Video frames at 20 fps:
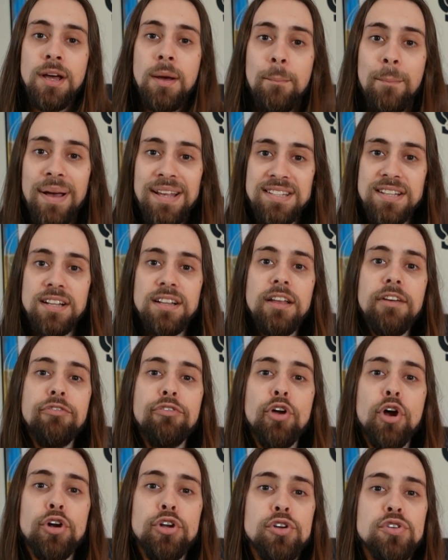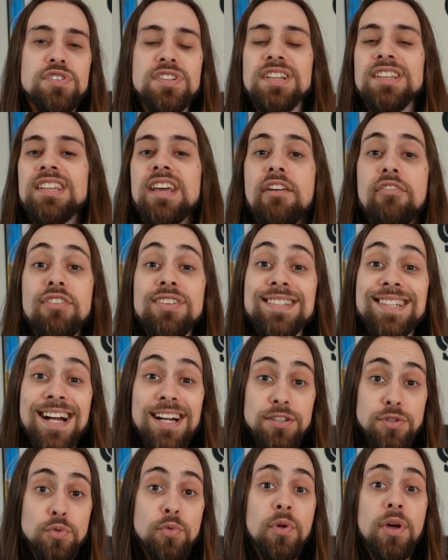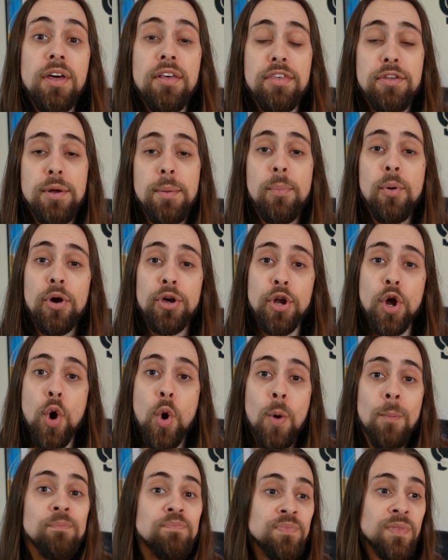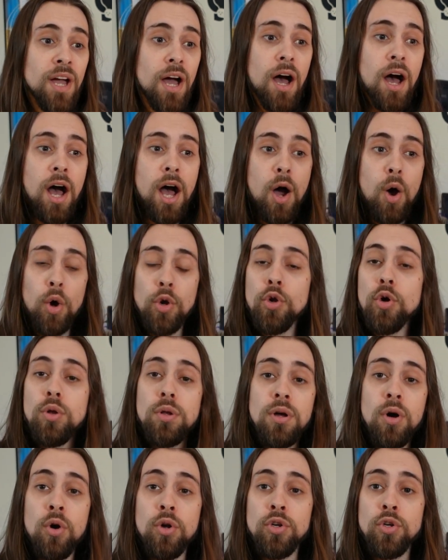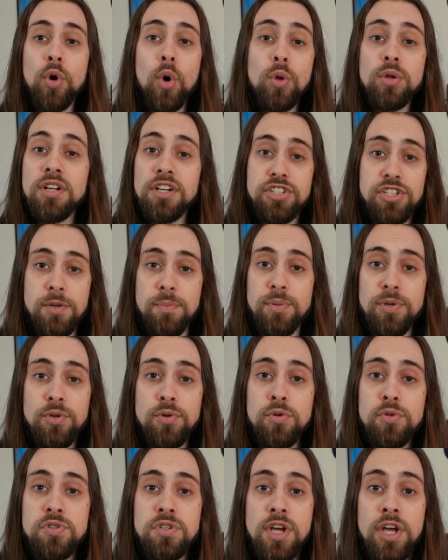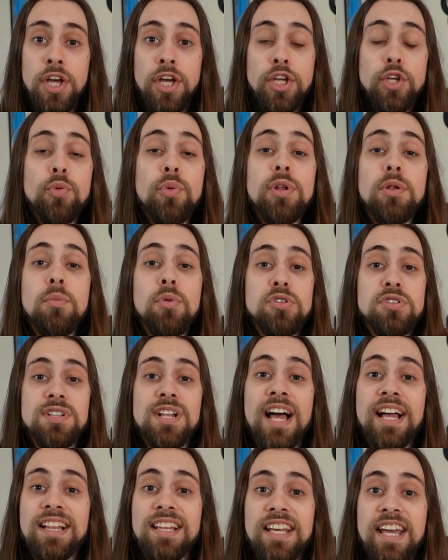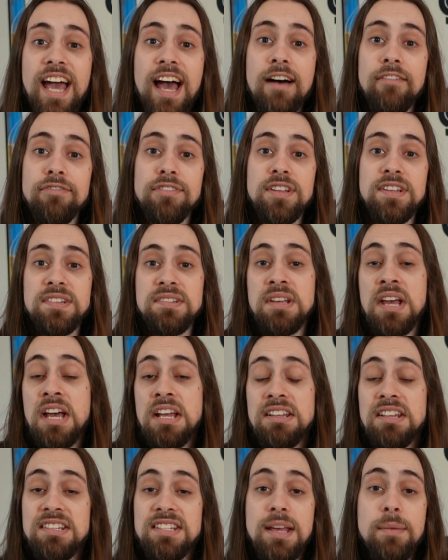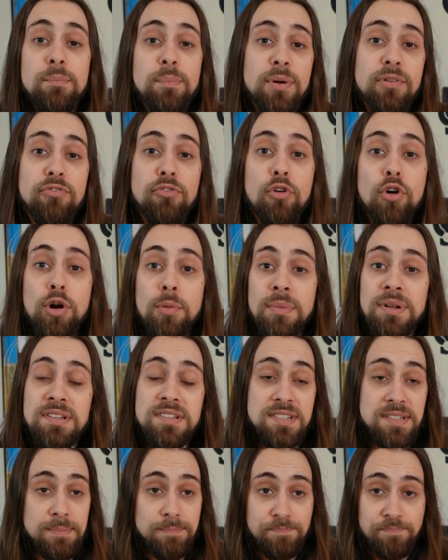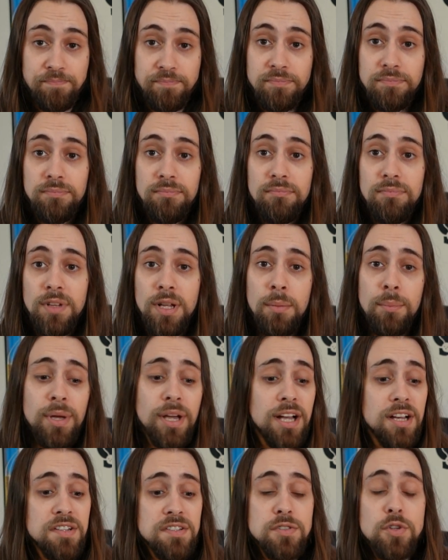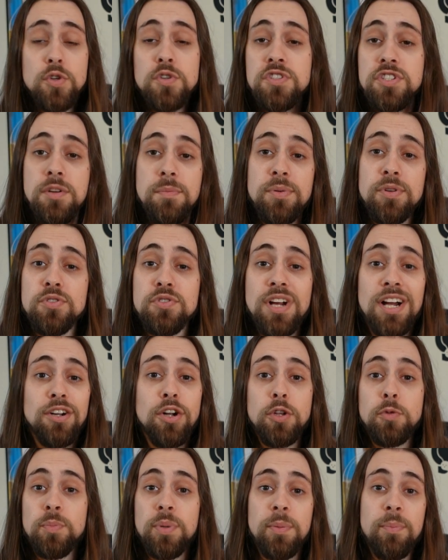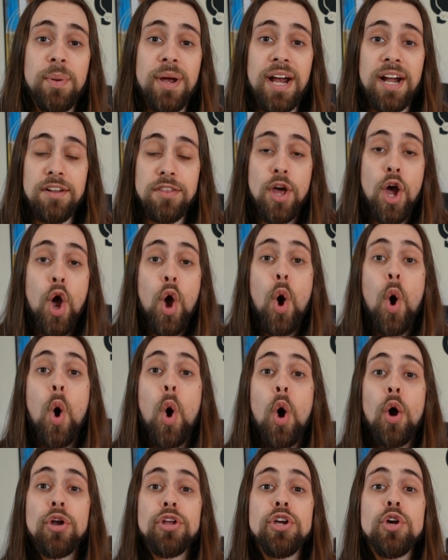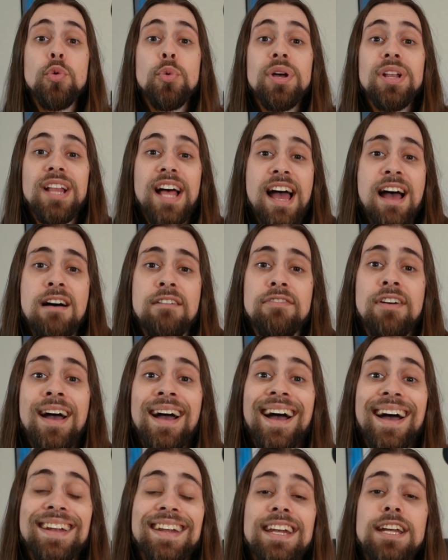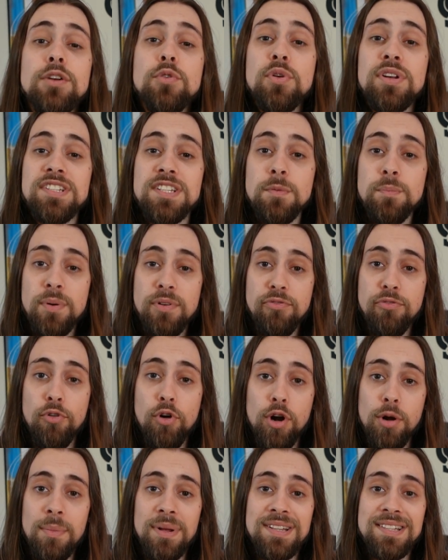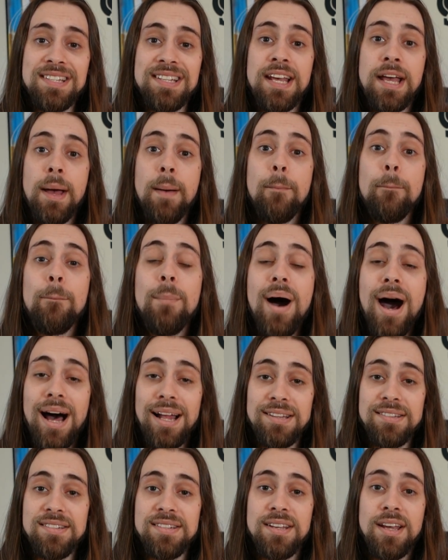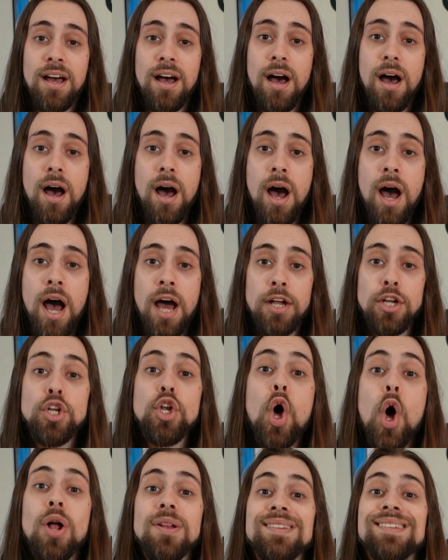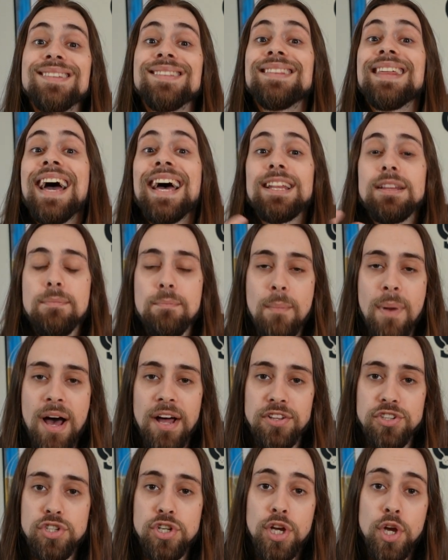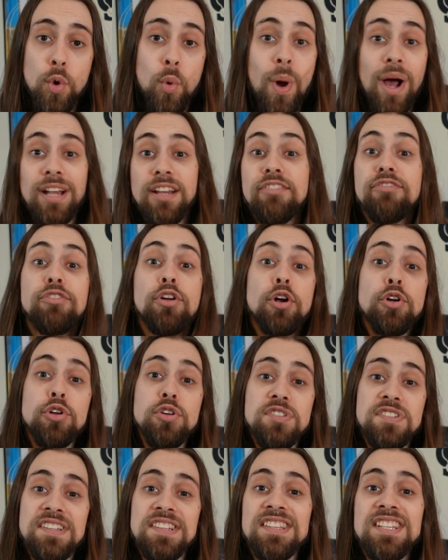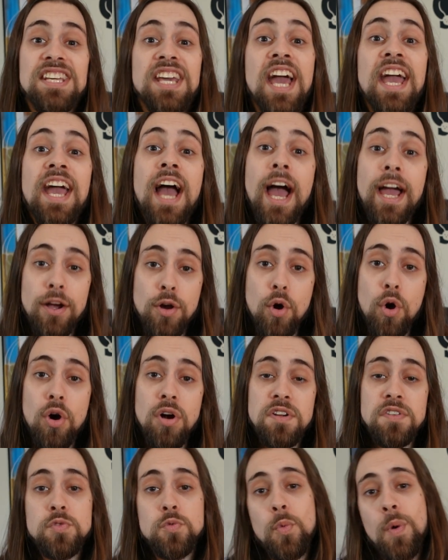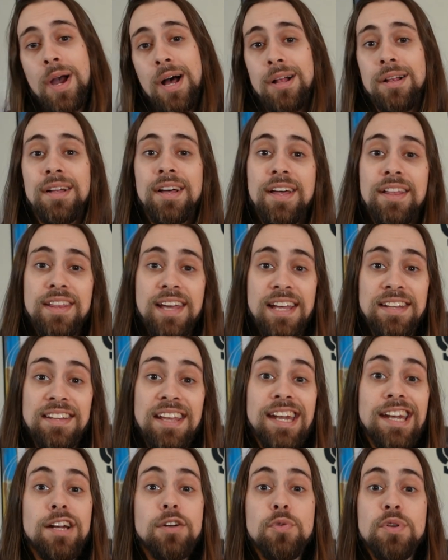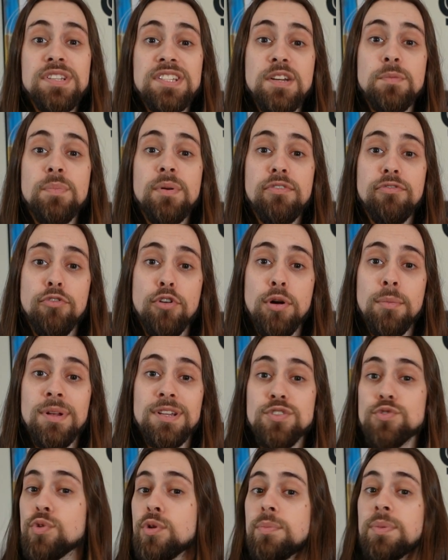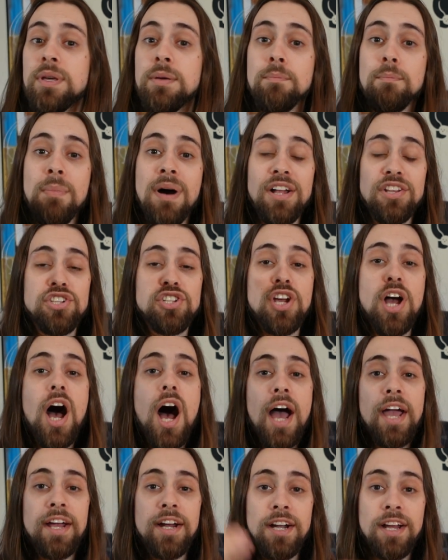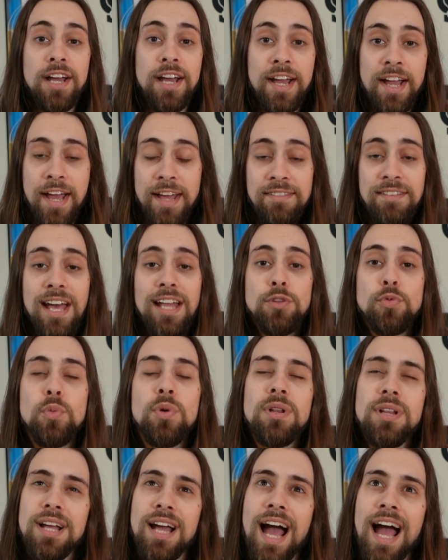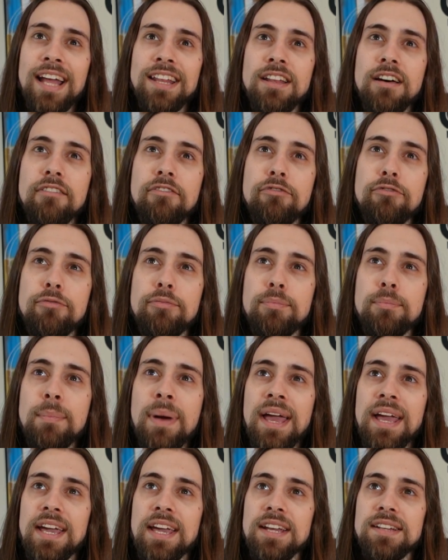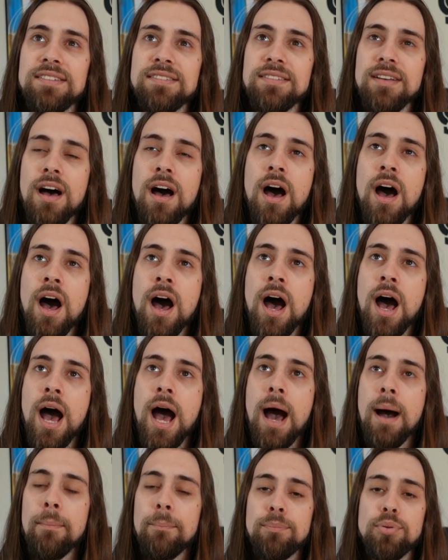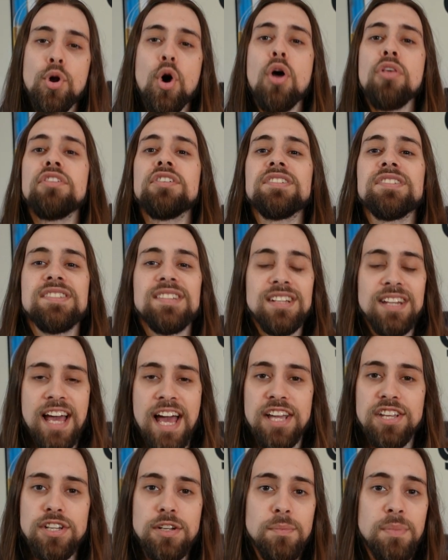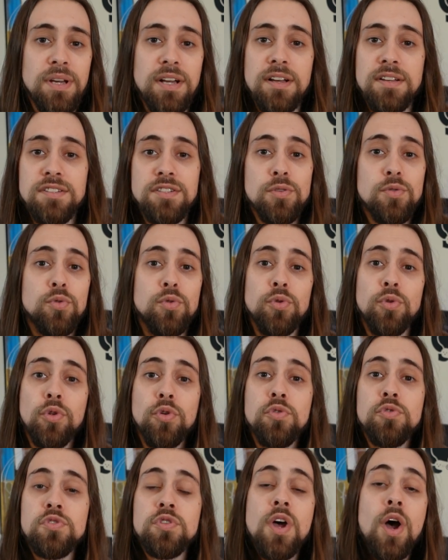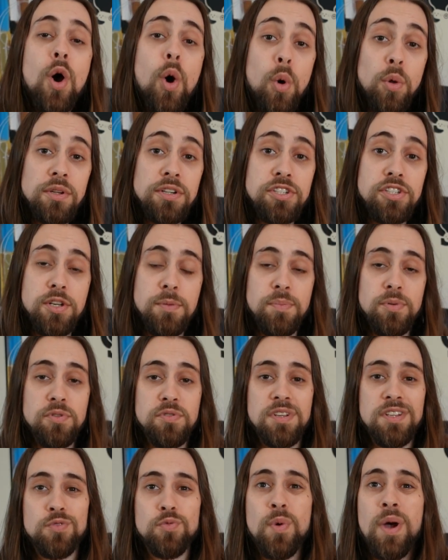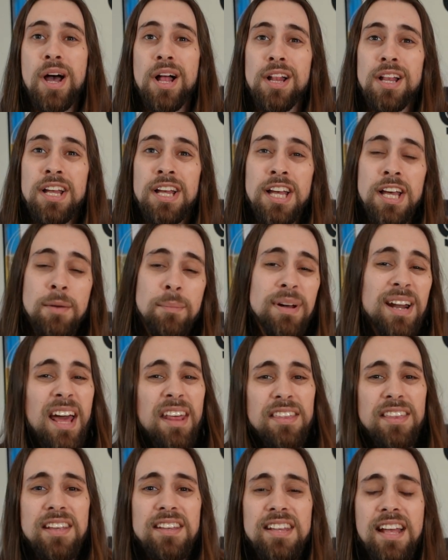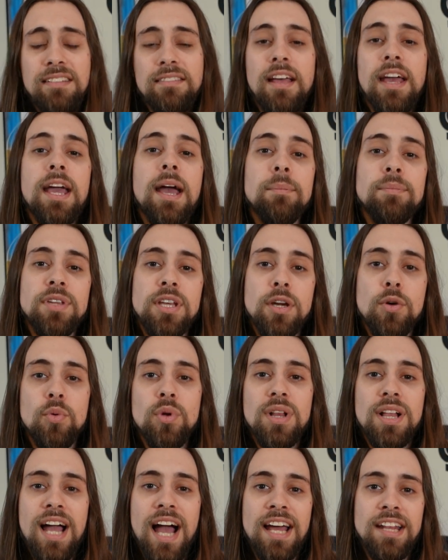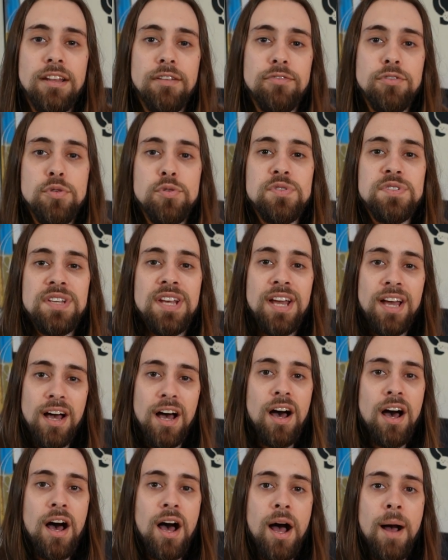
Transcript: Basically, if you are using the FSR 3.0 on older GPUs, you will most likely have the same performance because those GPUs are not prepared, or you will have an increase in performance, but not that much. While if you're using the AI cores, well, then the increase in performance will be much higher. And that will kind of make it a broader selection because you could use older GPUs as well. But I think that AMD will kind of use the